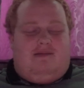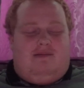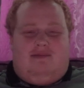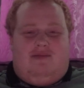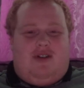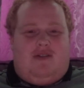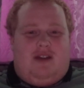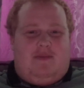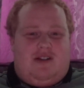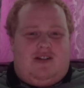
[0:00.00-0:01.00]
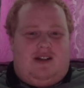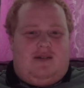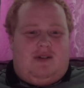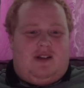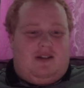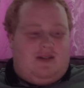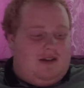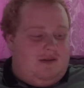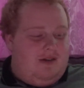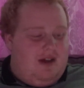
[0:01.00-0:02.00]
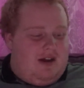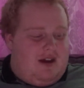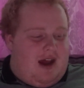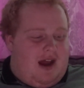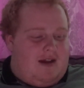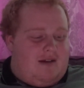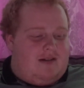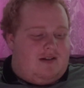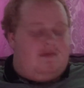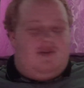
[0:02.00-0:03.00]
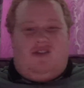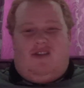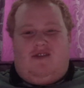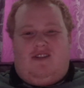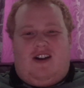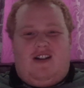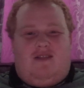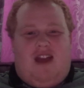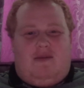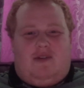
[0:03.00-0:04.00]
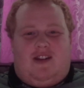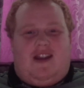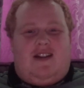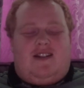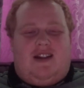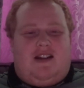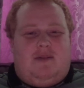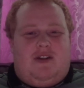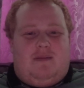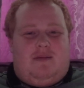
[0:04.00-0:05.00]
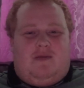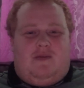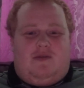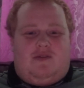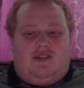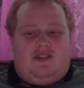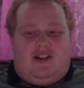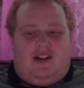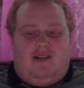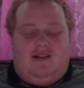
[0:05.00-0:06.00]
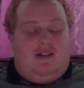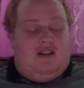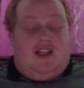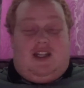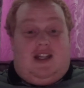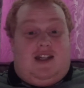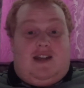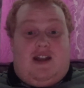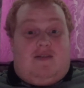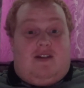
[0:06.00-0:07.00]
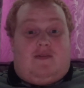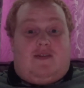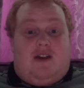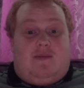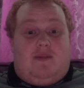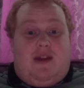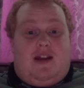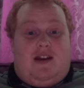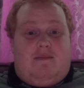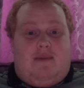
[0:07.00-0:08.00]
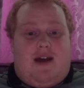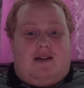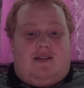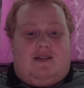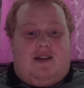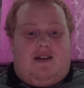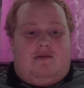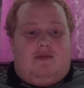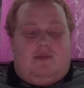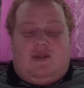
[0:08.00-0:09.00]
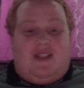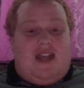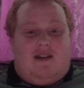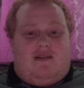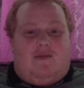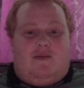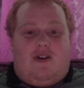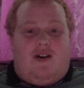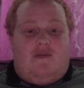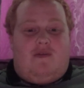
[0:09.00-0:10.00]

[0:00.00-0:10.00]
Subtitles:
Not really much anybody could do. And Jordan Ayew came on in the 82nd minute, but unfortunately he didn't have enough time to make an impact, so a standard 5.